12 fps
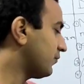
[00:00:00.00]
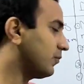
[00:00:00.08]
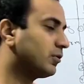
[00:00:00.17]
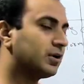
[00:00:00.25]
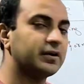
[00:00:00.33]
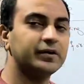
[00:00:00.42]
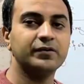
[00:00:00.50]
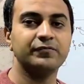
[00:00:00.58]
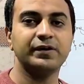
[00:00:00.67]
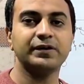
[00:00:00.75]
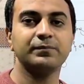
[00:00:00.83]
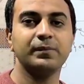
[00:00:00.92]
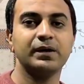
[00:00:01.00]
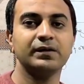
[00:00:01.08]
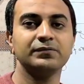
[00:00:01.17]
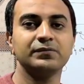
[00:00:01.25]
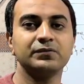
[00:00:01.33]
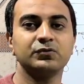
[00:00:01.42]
or underwet
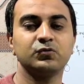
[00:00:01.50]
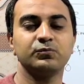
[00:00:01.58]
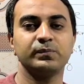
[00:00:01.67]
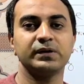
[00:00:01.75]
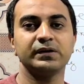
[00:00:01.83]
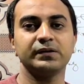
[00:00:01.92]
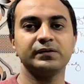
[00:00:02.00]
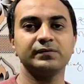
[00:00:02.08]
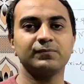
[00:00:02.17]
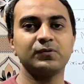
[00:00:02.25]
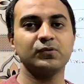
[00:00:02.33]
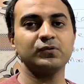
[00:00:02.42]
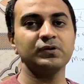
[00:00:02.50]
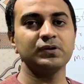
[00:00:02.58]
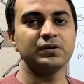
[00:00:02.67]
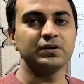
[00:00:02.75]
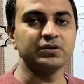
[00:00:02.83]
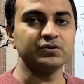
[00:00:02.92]
mass to make it more
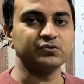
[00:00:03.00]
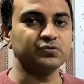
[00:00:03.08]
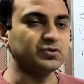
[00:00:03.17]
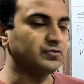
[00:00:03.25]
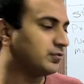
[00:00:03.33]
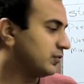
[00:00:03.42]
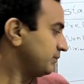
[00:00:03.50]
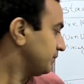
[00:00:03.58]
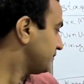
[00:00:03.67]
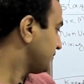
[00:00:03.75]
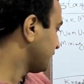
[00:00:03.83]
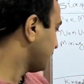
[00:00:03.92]
uniform.